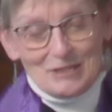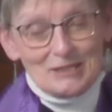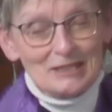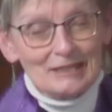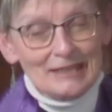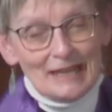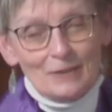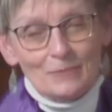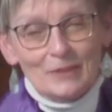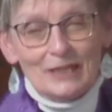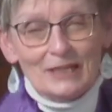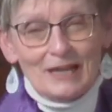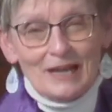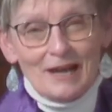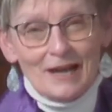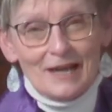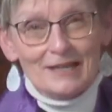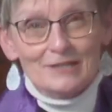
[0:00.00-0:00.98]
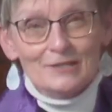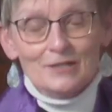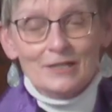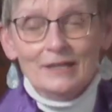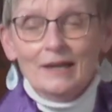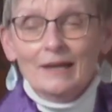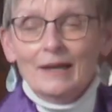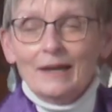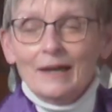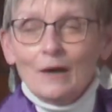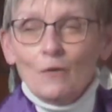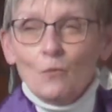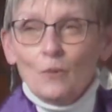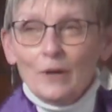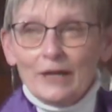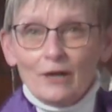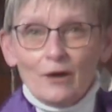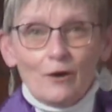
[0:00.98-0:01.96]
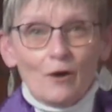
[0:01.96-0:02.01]
today because
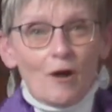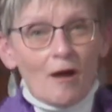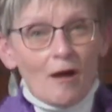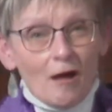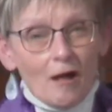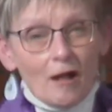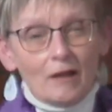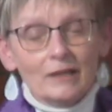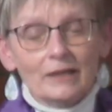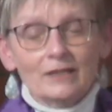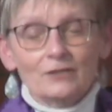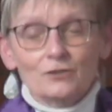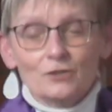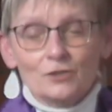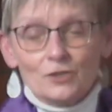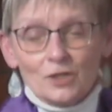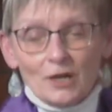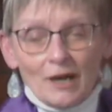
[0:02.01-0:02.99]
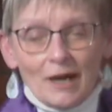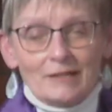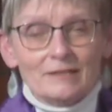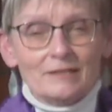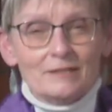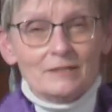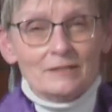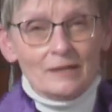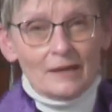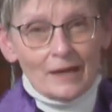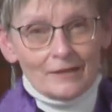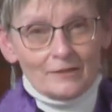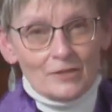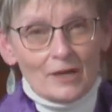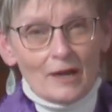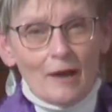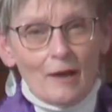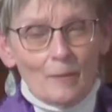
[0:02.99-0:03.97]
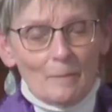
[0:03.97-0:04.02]
we are all in just such
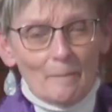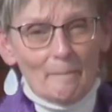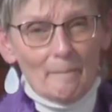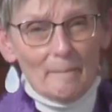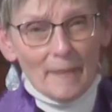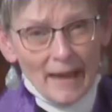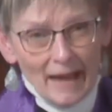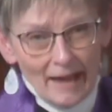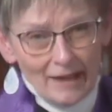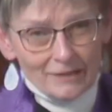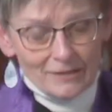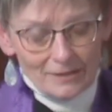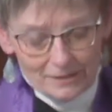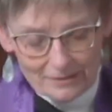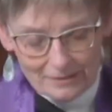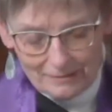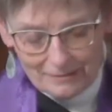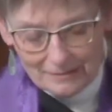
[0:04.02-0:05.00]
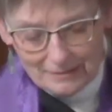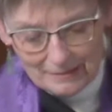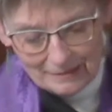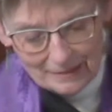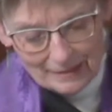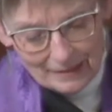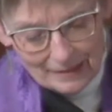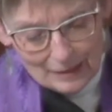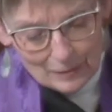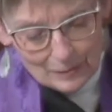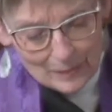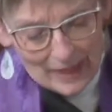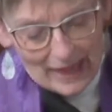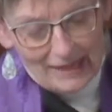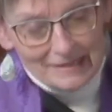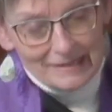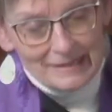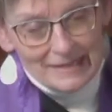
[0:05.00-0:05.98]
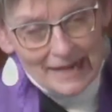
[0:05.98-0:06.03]
a mess.
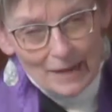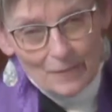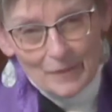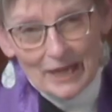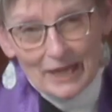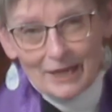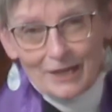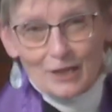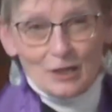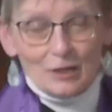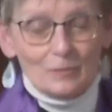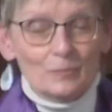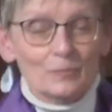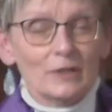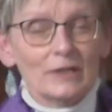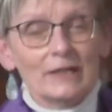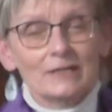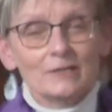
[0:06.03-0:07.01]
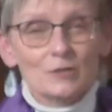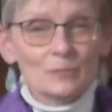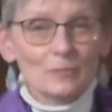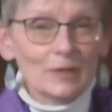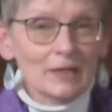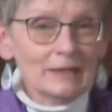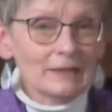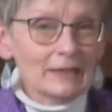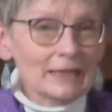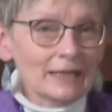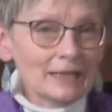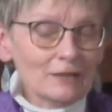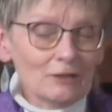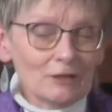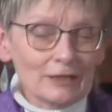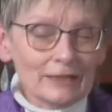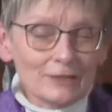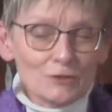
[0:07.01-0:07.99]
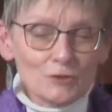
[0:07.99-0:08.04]
Pandemic, plus
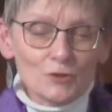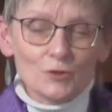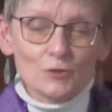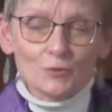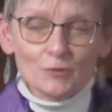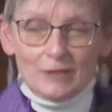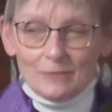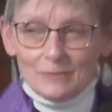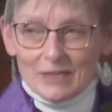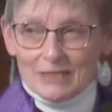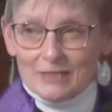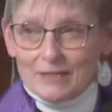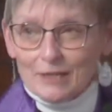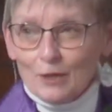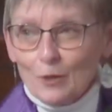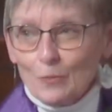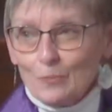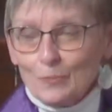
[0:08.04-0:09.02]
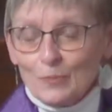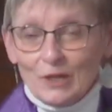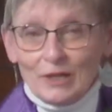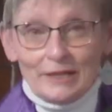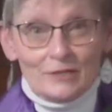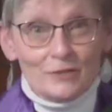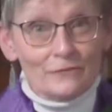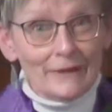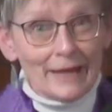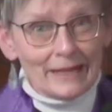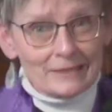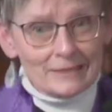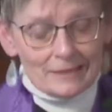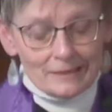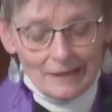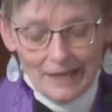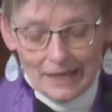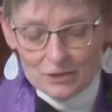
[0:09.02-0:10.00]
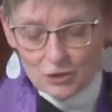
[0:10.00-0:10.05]
political extremism, plus
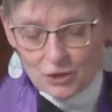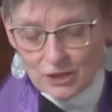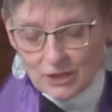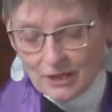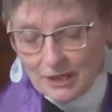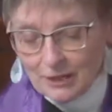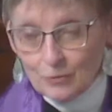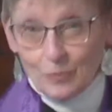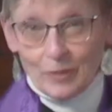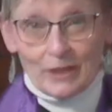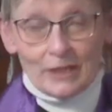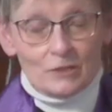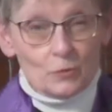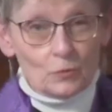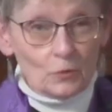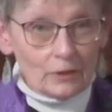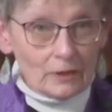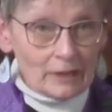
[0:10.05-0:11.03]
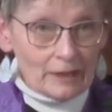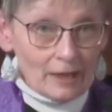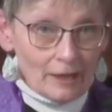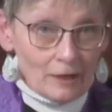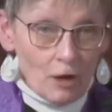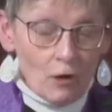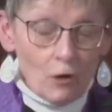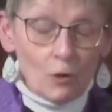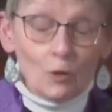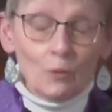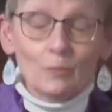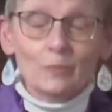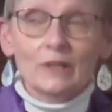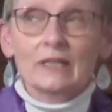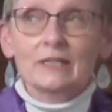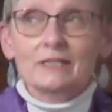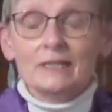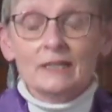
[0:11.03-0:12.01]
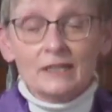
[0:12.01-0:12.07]
vaccination, plus working at home,
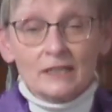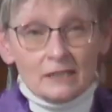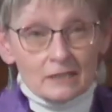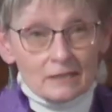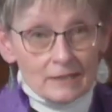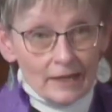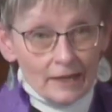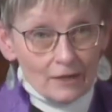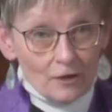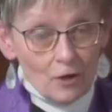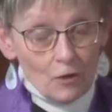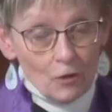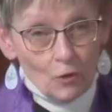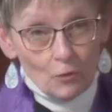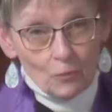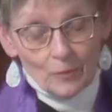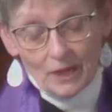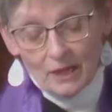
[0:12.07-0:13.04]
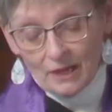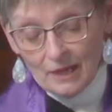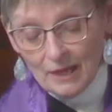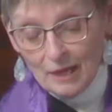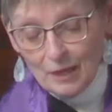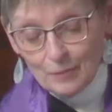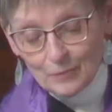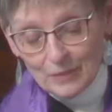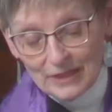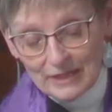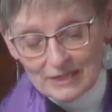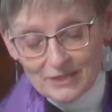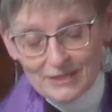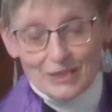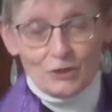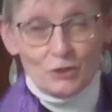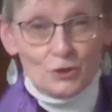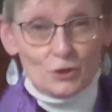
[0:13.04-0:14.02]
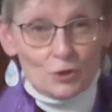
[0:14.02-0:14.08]
plus kids at home, plus
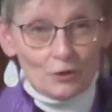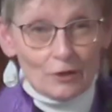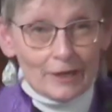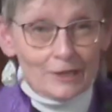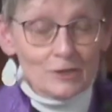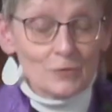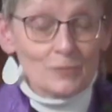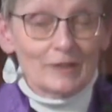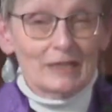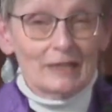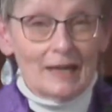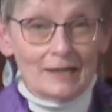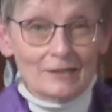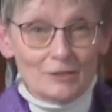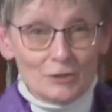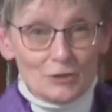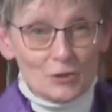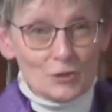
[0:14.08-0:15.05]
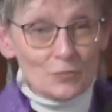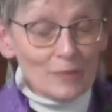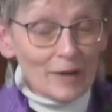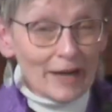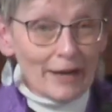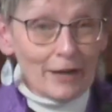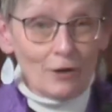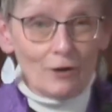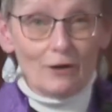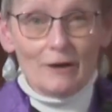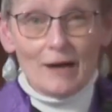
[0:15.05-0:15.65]
discouragement and despair